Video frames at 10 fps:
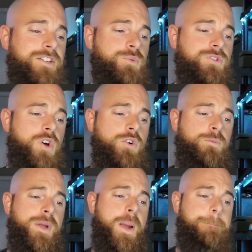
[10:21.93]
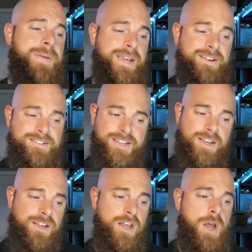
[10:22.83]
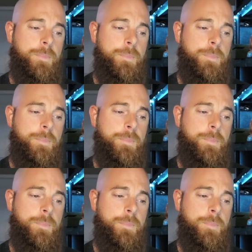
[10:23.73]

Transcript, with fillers: This one's going to be a Ping Zing,